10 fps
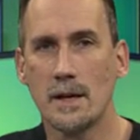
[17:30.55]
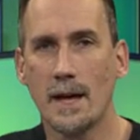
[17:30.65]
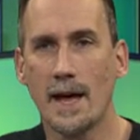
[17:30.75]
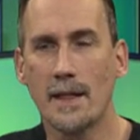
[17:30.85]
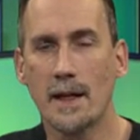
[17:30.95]

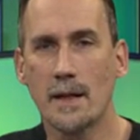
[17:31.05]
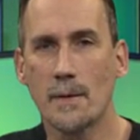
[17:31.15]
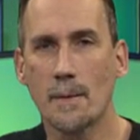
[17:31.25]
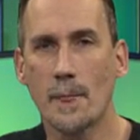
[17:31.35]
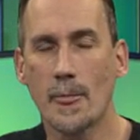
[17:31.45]
What and, we would
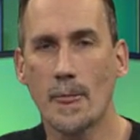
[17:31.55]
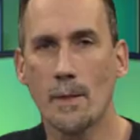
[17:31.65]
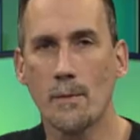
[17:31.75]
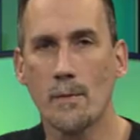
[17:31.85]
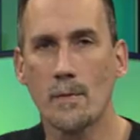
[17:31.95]
consider
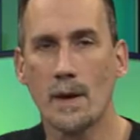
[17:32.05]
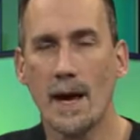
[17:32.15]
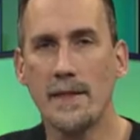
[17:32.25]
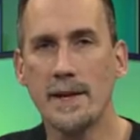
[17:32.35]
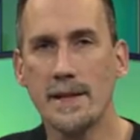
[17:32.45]
humans, yeah.
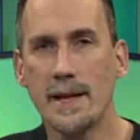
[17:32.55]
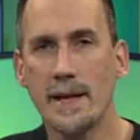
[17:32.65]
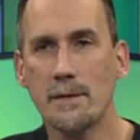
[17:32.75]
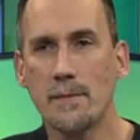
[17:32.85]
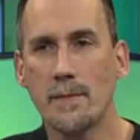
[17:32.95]
And then
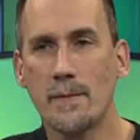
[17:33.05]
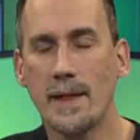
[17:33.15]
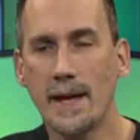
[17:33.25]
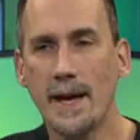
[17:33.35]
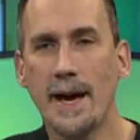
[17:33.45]
they
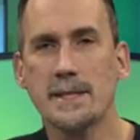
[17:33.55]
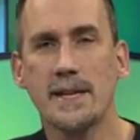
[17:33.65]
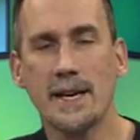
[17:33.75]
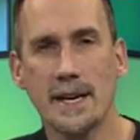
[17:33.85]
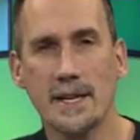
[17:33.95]
they had
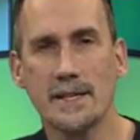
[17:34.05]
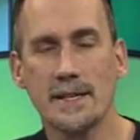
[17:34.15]
kids,